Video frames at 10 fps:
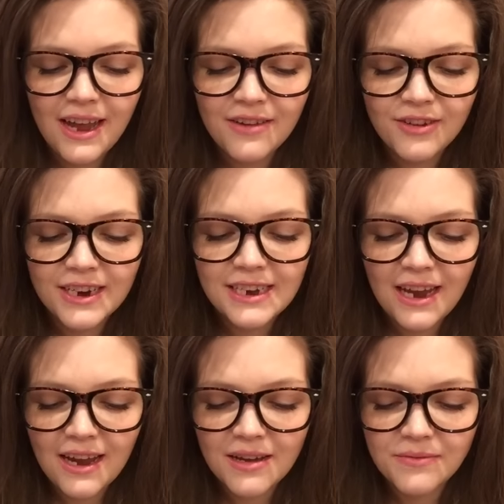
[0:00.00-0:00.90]
every
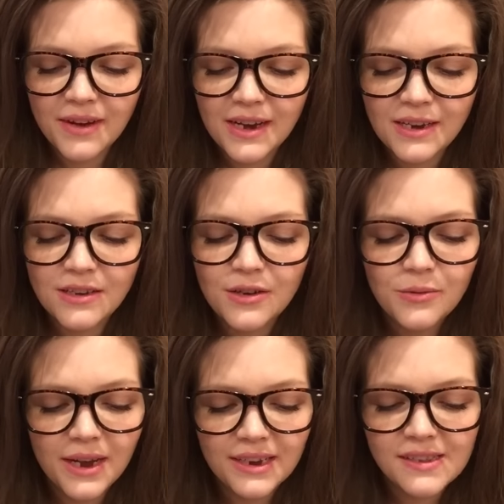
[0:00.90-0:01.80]
day I'm finding new
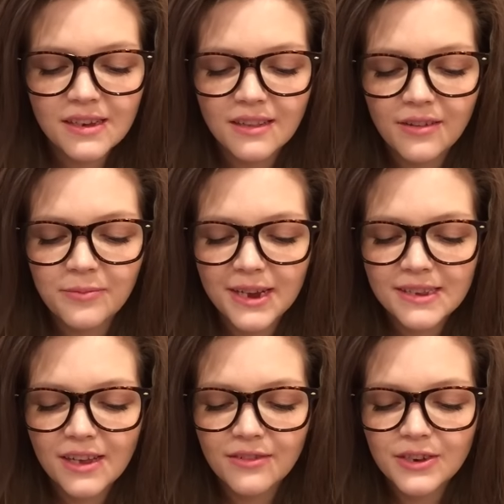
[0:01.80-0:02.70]
ways to love
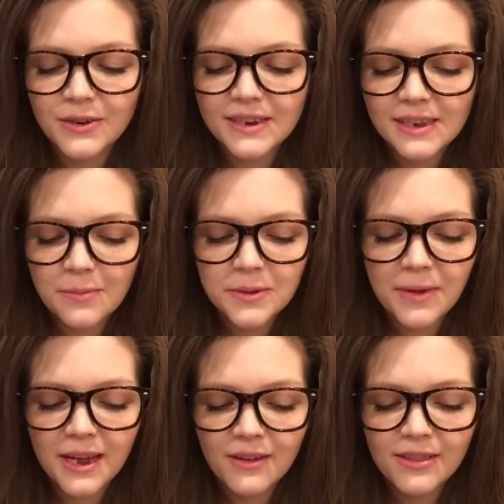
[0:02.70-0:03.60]
myself, to accept
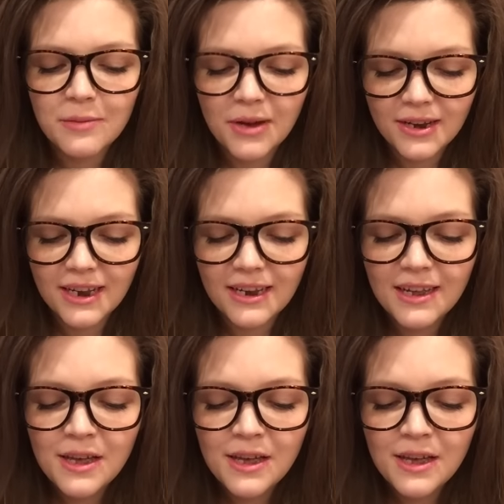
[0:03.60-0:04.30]
my healthy body,